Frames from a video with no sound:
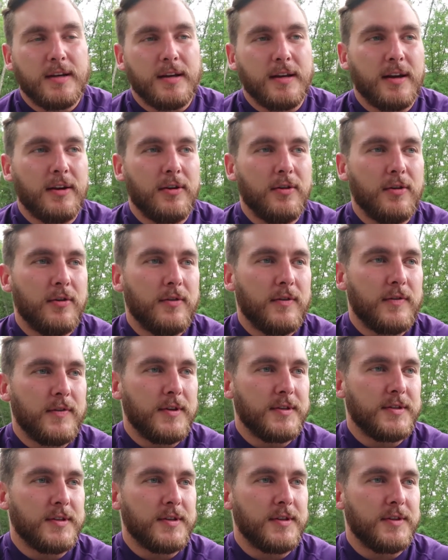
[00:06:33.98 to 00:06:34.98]
And I don't know if
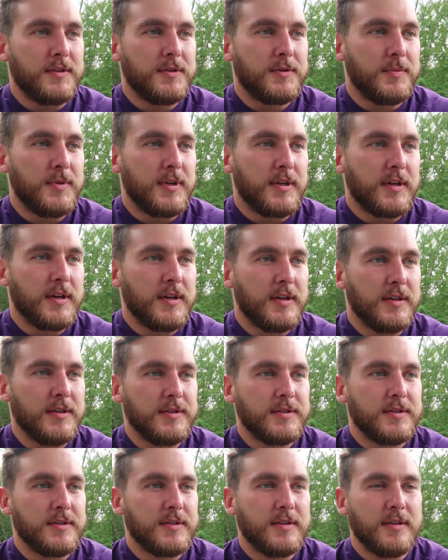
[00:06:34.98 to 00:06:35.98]
this is
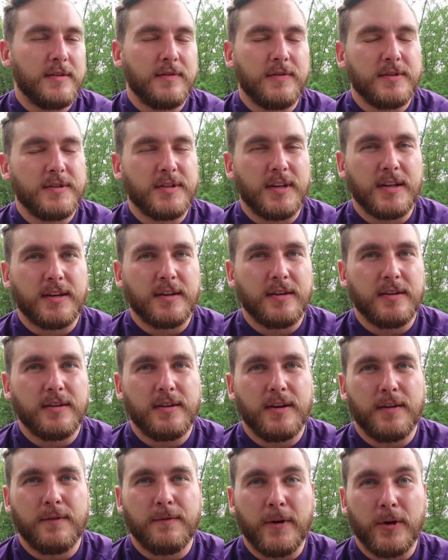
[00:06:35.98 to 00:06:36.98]
because if it's like a
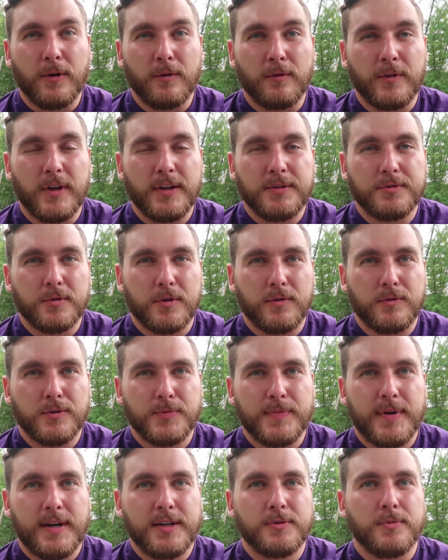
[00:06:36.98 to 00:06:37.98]
fight or flight sort of
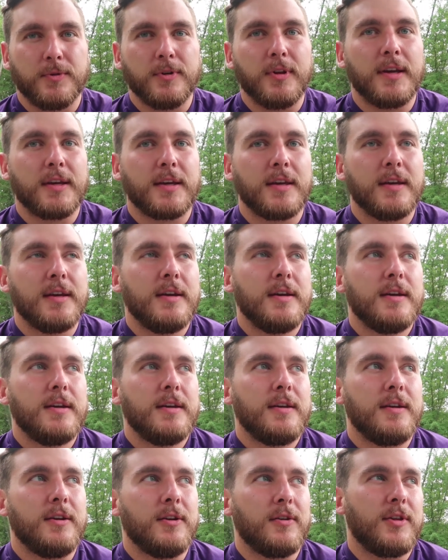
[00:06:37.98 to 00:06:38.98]
response where like,
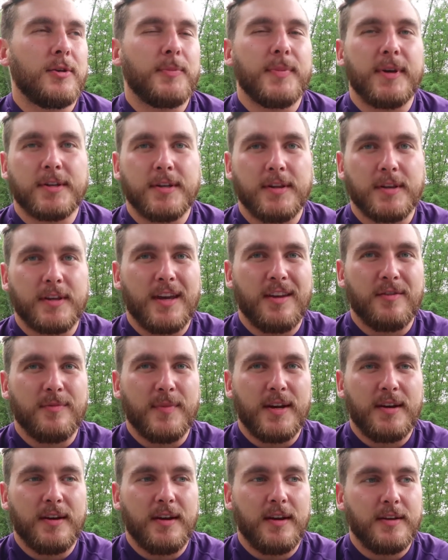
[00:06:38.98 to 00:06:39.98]
you know, think back to the
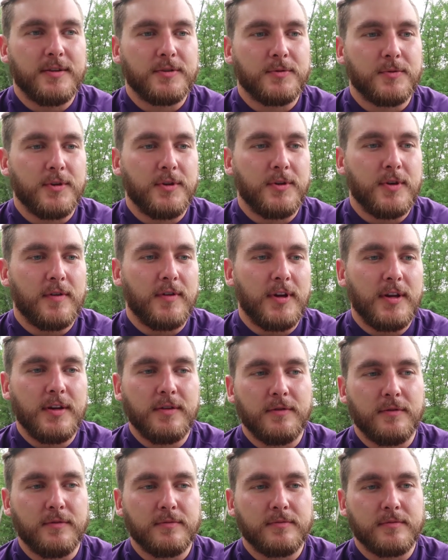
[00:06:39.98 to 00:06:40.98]
caveman days when you haven't
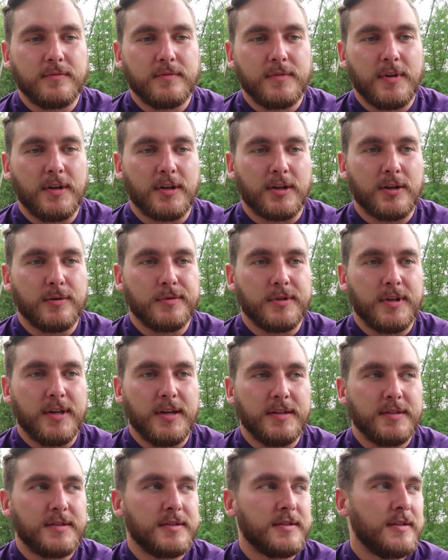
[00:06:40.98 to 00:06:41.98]
eaten in a couple
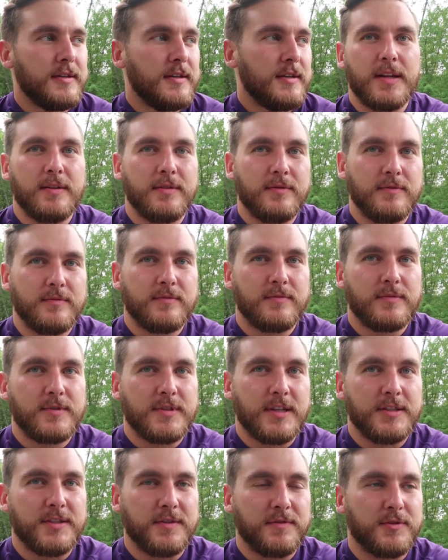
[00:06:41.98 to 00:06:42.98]
days, that
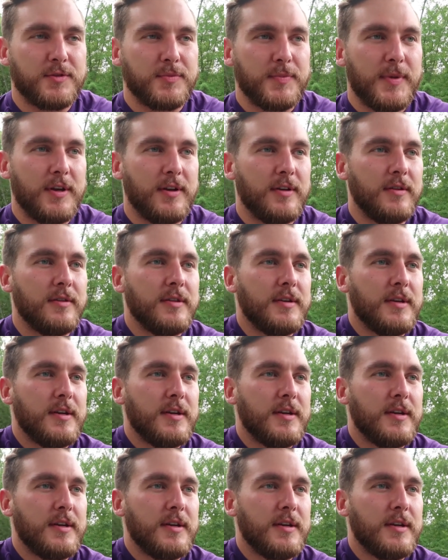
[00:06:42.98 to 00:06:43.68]
sense of smell